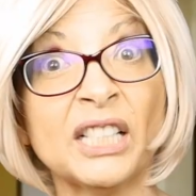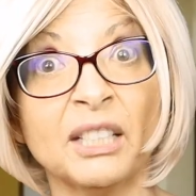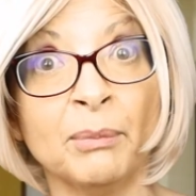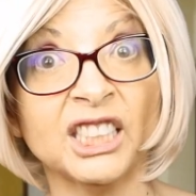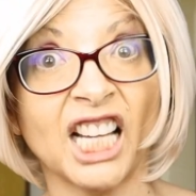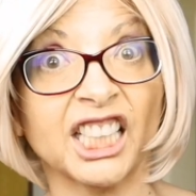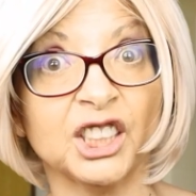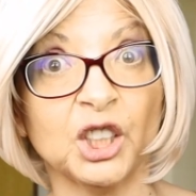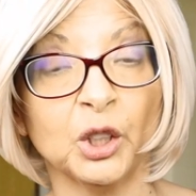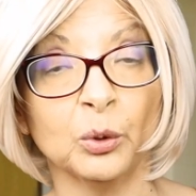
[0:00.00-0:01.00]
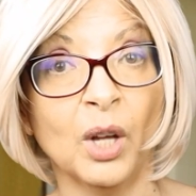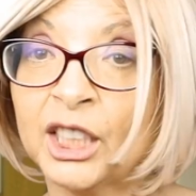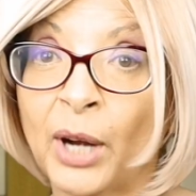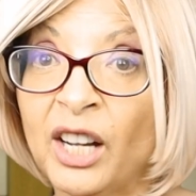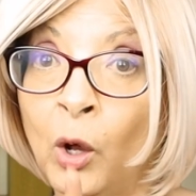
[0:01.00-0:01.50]
wasn't much I could do. I
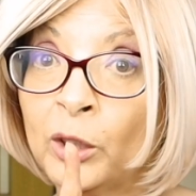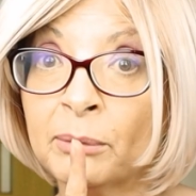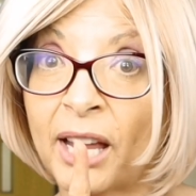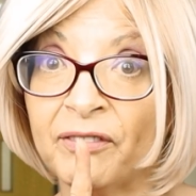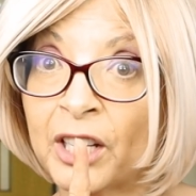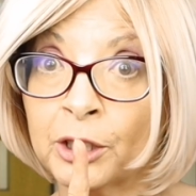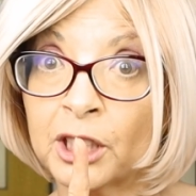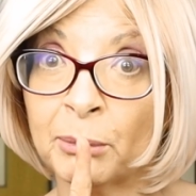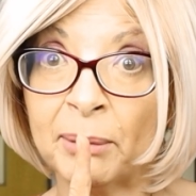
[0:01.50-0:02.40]
tried holding my finger to